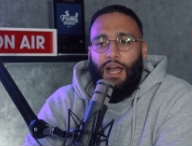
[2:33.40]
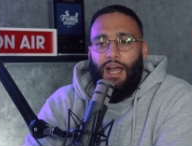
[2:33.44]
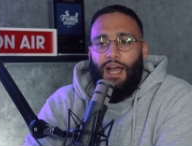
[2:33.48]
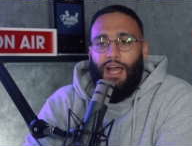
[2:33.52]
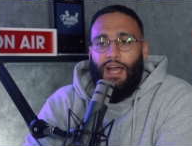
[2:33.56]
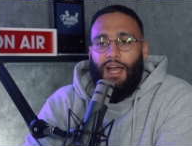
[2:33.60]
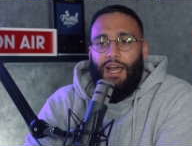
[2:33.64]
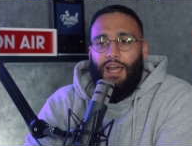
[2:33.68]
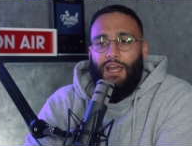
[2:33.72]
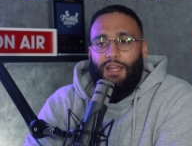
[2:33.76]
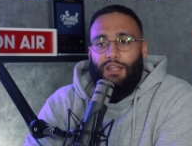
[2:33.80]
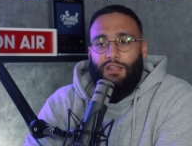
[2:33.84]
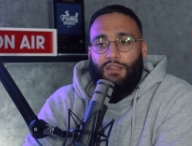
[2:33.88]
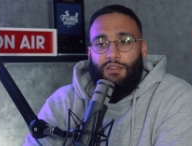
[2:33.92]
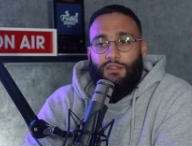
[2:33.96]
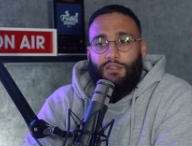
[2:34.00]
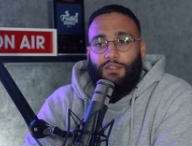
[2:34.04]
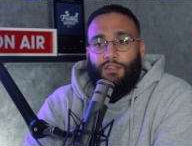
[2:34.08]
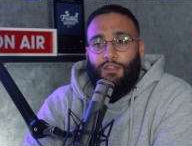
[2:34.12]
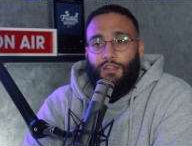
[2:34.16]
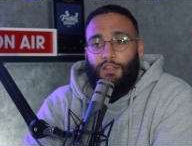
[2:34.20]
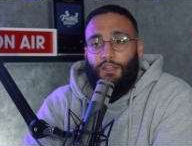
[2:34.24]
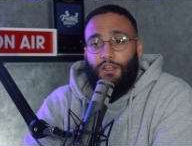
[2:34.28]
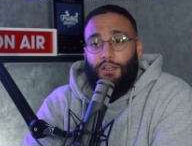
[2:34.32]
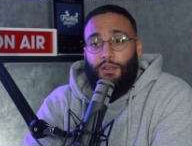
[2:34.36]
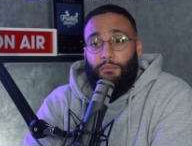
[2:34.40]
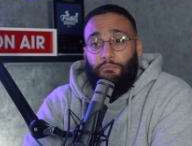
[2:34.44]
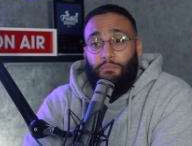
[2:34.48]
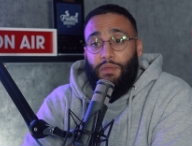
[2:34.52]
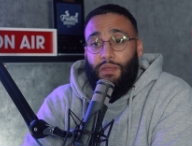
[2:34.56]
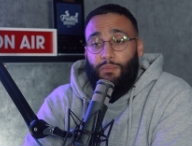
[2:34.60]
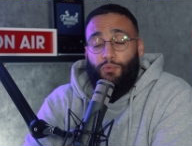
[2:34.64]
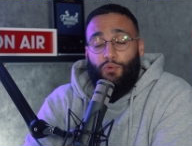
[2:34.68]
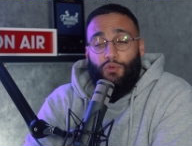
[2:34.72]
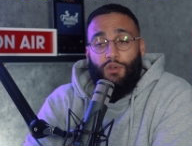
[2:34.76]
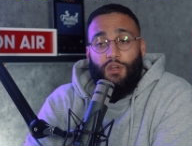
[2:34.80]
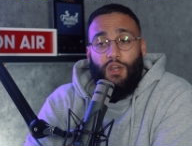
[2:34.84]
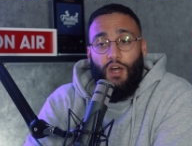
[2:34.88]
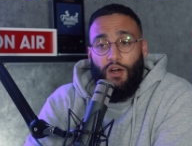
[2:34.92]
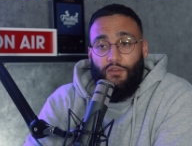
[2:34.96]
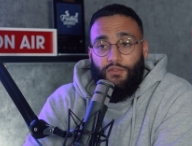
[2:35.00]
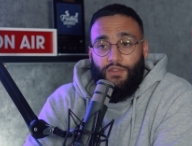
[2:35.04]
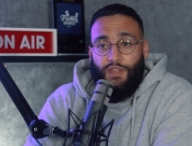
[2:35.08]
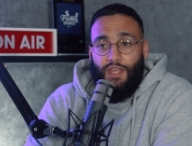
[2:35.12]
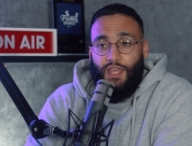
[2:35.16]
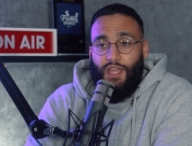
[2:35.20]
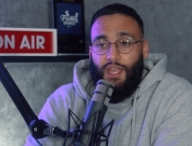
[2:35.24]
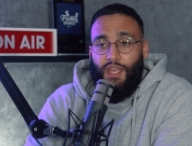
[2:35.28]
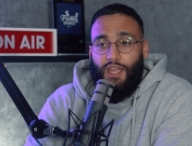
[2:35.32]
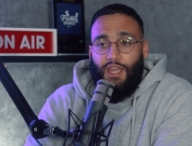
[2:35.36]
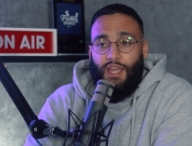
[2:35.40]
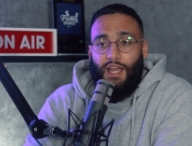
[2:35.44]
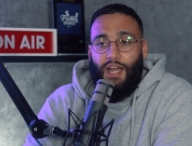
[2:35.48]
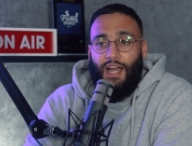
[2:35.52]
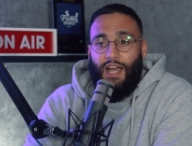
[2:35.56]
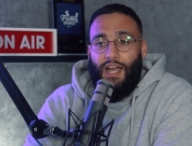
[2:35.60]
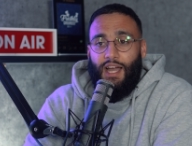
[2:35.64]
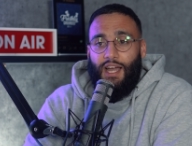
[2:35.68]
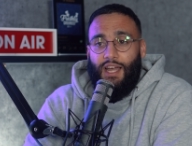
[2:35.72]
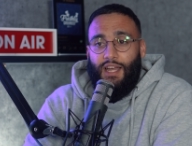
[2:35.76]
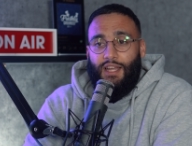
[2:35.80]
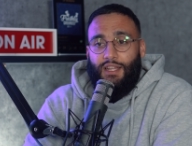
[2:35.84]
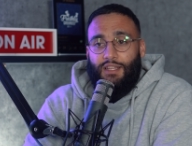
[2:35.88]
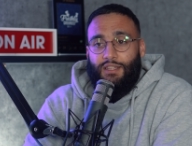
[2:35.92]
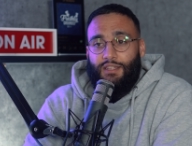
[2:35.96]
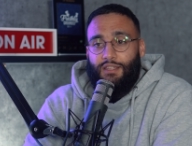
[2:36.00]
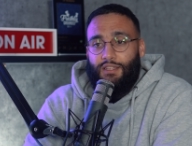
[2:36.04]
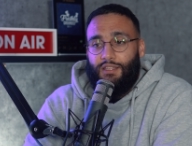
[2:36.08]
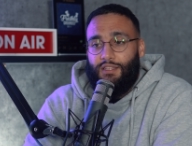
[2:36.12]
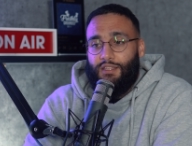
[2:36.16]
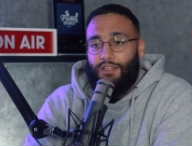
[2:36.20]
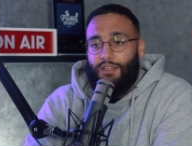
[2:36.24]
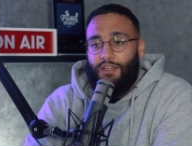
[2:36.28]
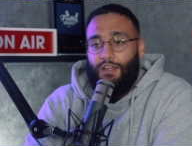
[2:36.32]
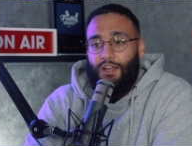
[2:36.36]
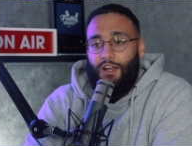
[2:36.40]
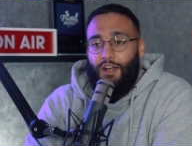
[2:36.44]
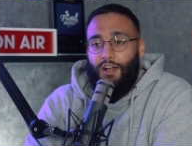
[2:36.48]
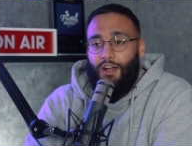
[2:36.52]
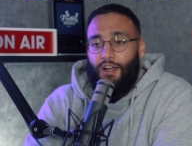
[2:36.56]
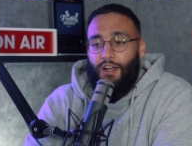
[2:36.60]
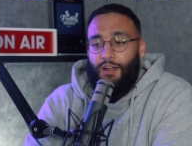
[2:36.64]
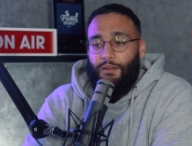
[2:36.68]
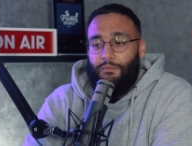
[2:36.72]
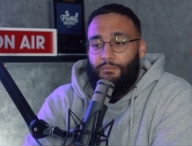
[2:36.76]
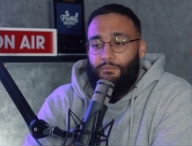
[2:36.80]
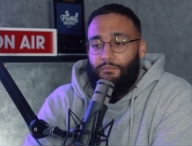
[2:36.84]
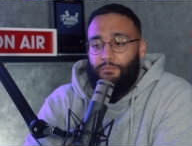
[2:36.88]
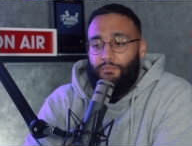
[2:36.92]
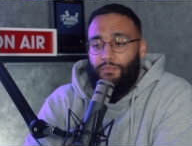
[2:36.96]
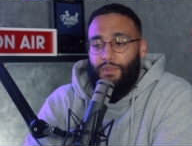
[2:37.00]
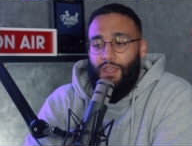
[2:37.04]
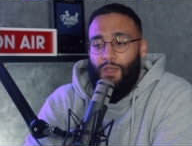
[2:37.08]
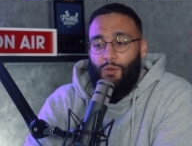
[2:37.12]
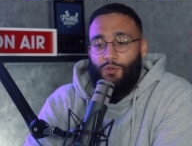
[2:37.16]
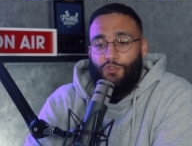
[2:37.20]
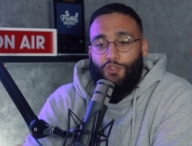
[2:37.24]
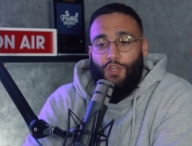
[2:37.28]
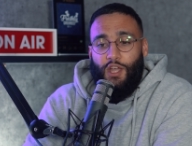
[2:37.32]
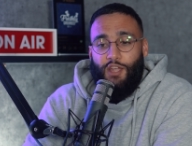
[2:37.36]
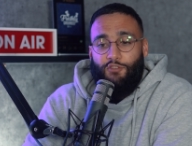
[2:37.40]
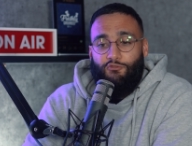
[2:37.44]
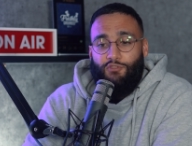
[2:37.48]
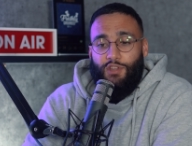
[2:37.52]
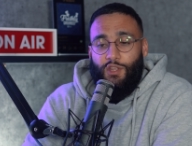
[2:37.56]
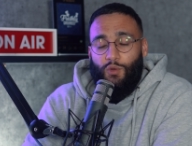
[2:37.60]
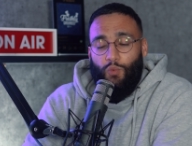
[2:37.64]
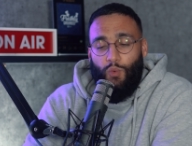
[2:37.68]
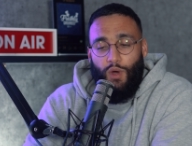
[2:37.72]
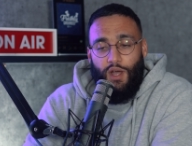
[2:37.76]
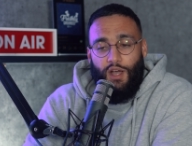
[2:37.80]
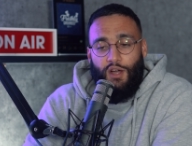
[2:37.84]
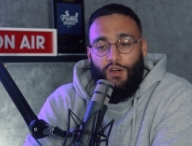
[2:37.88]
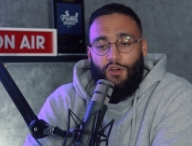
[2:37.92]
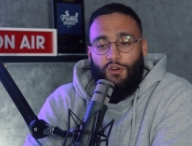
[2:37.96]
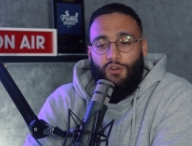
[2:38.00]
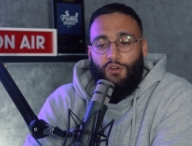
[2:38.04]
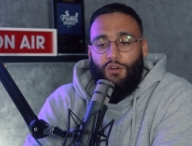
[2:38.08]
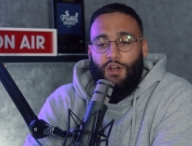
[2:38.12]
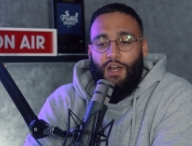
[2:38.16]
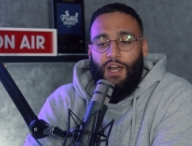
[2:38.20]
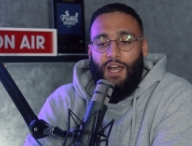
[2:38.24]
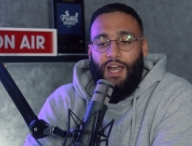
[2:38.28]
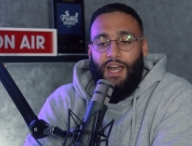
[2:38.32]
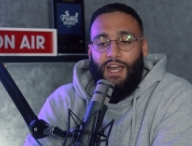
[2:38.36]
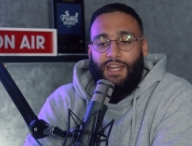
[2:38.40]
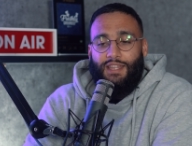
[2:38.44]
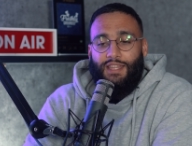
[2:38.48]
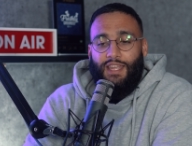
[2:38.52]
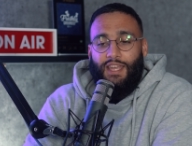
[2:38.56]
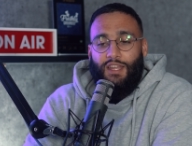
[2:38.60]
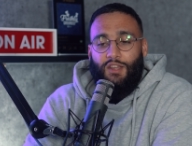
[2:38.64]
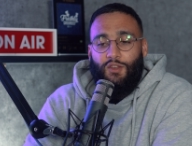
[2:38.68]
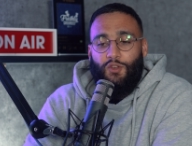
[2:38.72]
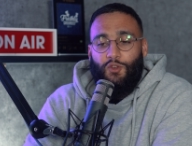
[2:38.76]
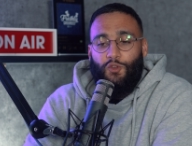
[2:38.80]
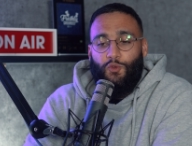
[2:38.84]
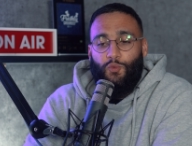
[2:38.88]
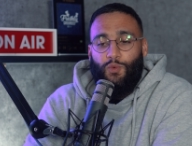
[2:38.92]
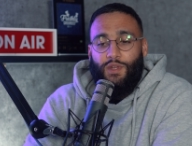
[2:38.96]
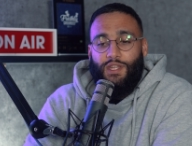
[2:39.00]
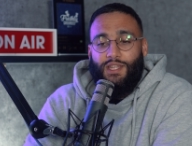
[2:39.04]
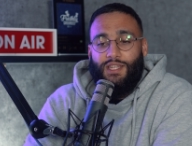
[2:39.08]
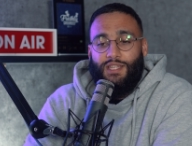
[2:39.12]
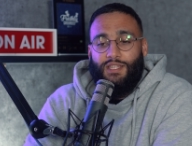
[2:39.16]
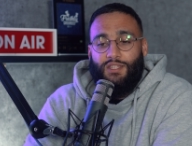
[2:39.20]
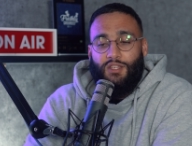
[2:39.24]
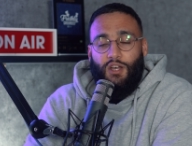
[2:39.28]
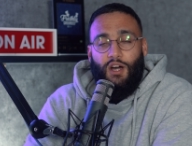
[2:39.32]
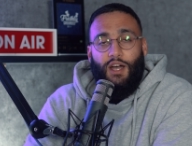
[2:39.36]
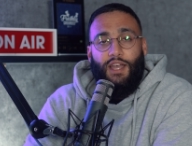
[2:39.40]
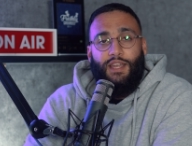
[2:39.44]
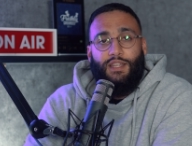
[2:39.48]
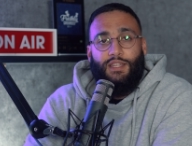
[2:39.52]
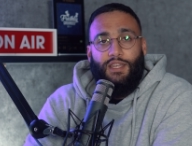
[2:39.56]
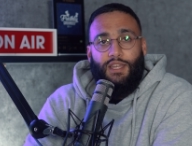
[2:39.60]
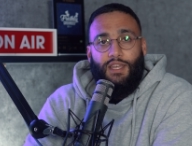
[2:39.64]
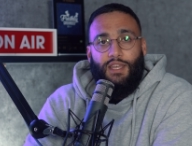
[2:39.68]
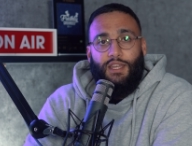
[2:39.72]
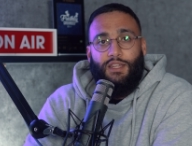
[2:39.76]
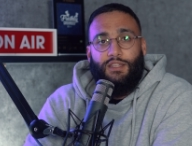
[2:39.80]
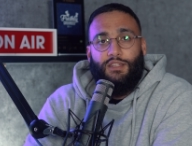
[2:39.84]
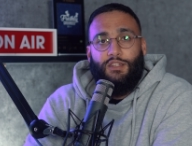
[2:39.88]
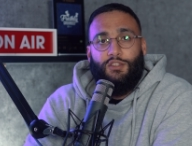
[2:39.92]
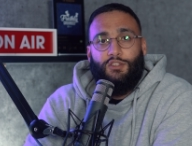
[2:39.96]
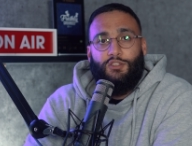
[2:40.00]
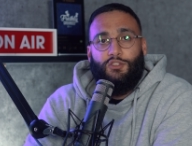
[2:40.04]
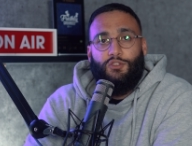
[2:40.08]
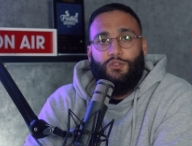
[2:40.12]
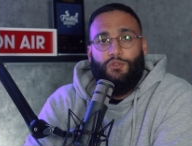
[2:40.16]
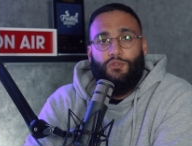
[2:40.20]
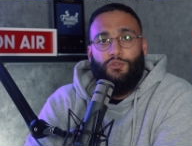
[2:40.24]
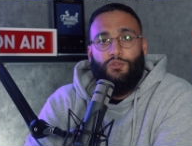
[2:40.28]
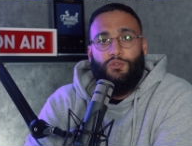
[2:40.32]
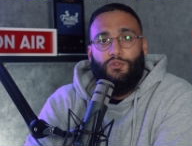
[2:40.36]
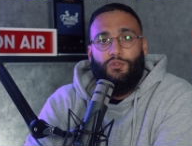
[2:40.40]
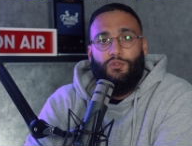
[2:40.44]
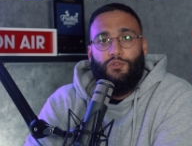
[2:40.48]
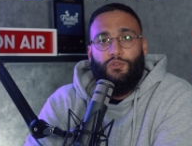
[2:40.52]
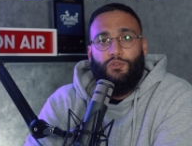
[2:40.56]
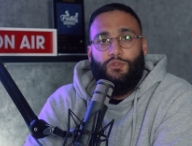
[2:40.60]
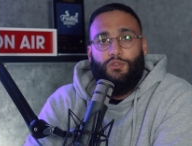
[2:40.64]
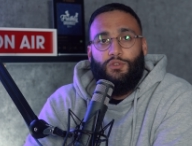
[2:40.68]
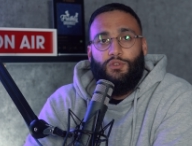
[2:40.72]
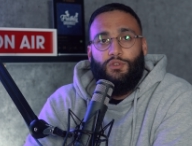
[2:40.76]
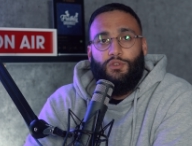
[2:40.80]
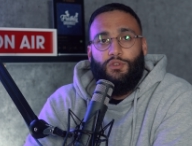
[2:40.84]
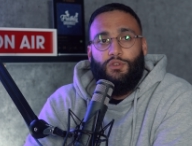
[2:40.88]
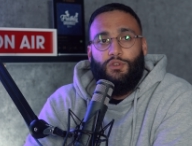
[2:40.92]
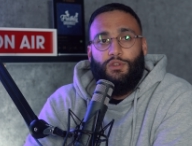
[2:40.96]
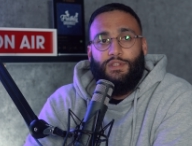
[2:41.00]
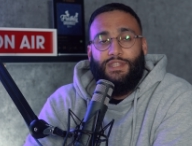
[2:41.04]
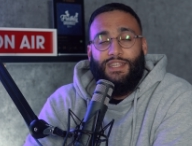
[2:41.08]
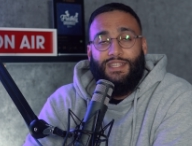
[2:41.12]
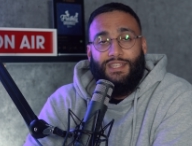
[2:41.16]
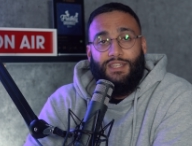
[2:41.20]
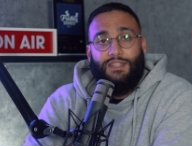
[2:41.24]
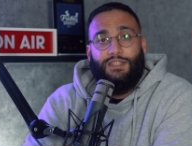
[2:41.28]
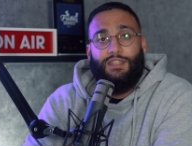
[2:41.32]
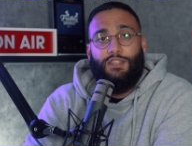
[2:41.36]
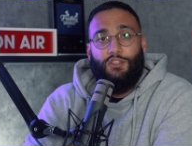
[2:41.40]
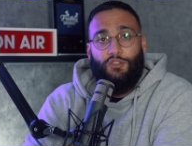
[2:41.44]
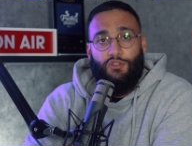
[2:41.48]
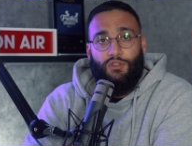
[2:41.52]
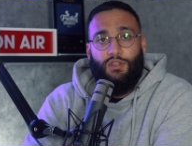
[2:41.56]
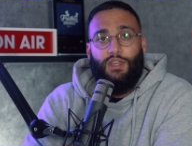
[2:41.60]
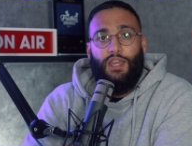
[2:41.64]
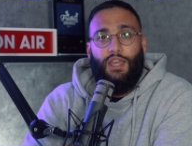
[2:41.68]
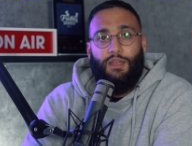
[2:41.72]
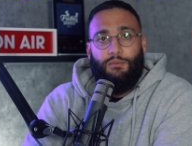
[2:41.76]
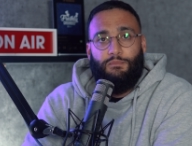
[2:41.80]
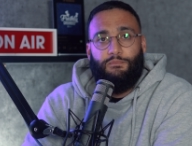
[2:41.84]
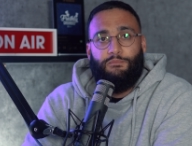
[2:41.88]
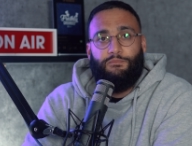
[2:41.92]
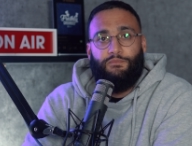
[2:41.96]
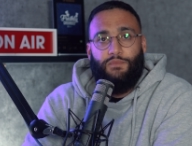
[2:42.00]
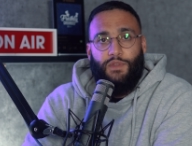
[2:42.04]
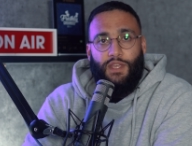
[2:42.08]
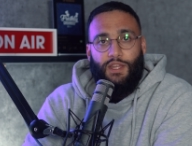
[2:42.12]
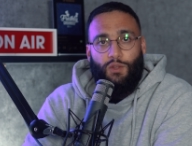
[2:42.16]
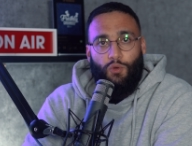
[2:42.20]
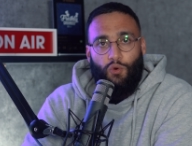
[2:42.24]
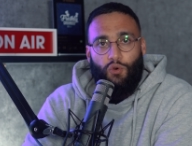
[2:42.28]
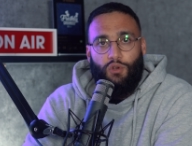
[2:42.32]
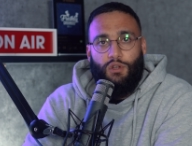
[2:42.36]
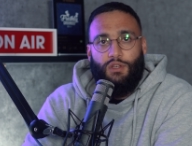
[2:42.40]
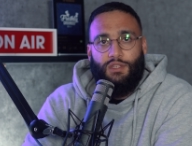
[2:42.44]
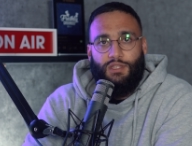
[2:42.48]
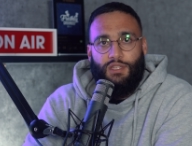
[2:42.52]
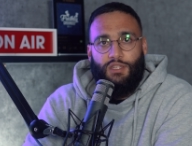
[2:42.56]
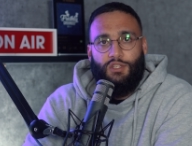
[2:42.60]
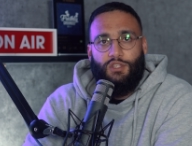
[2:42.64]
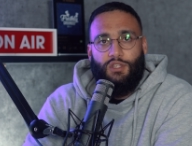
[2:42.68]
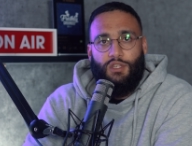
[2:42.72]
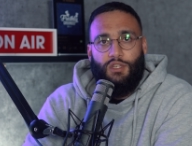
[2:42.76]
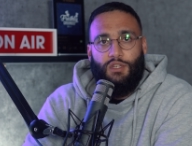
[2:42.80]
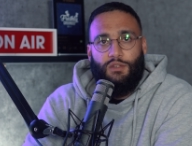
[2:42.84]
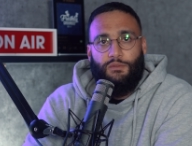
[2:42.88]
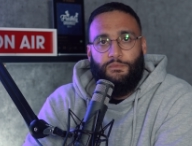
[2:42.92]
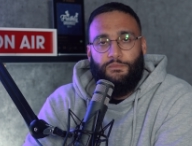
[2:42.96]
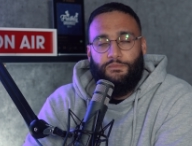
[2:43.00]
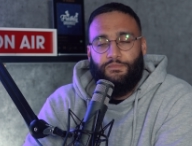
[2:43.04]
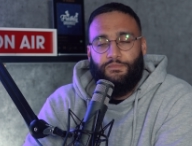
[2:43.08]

and people loved it and um, it was going really well. And then we decided to discontinue the game in August this year.